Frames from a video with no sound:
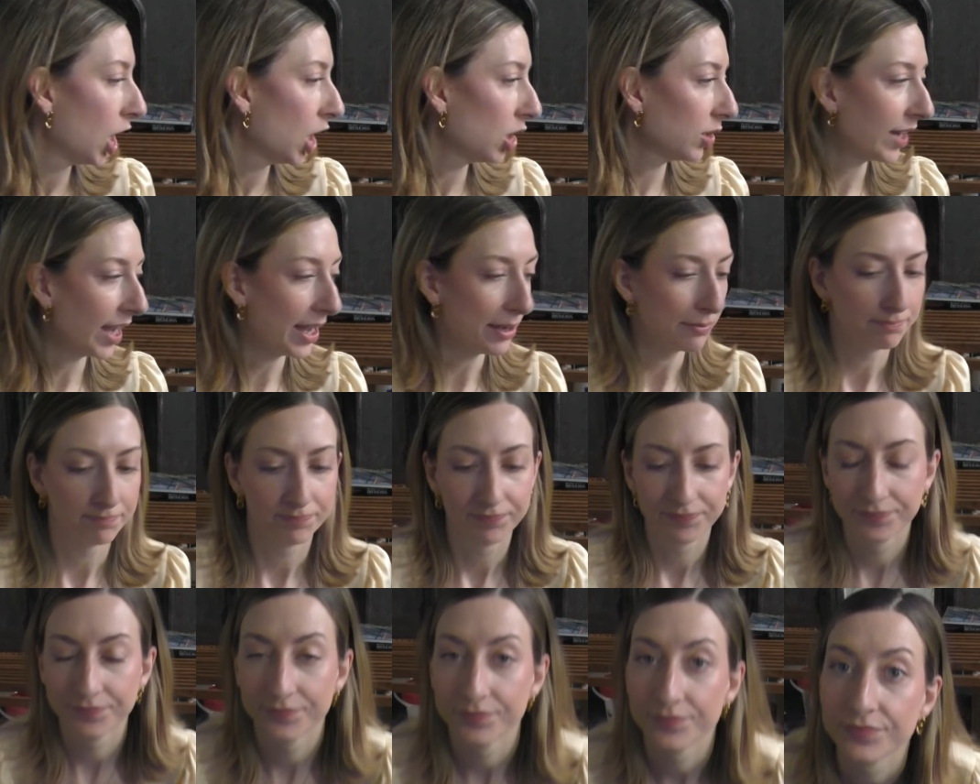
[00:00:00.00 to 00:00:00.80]
Okay,
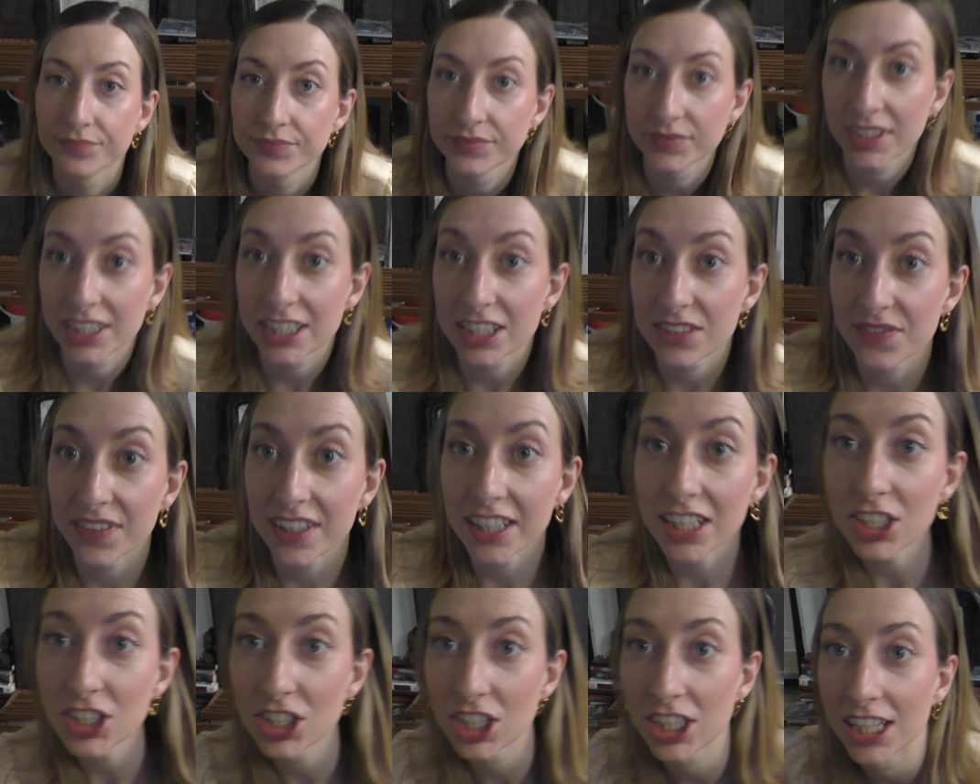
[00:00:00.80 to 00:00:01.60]
let's
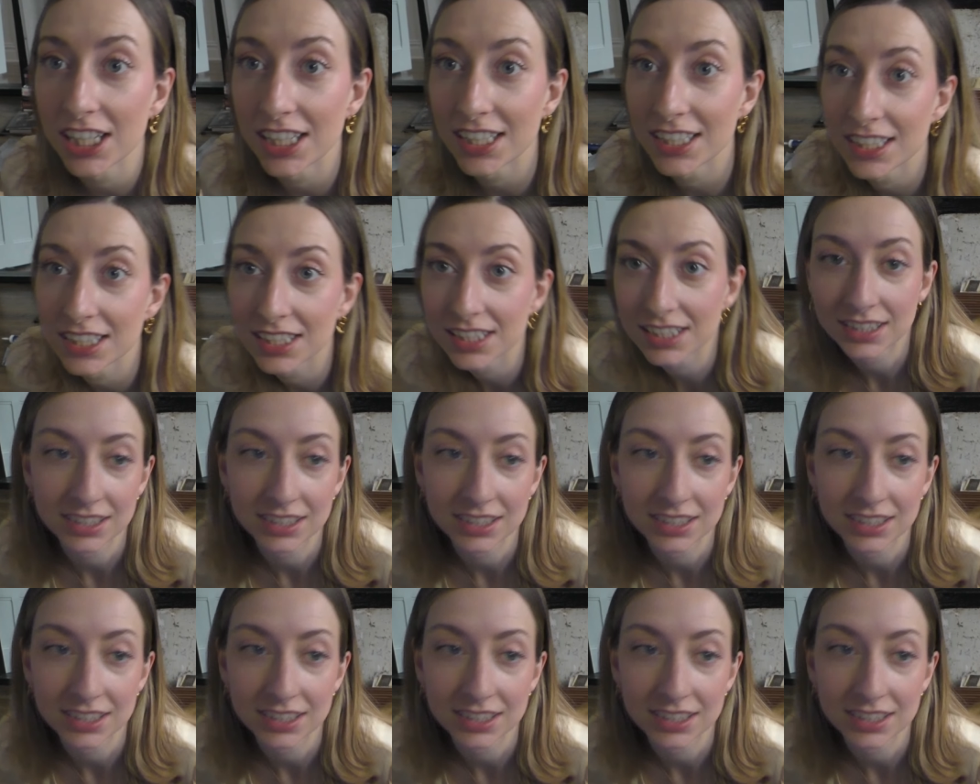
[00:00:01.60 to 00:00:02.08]
finish this.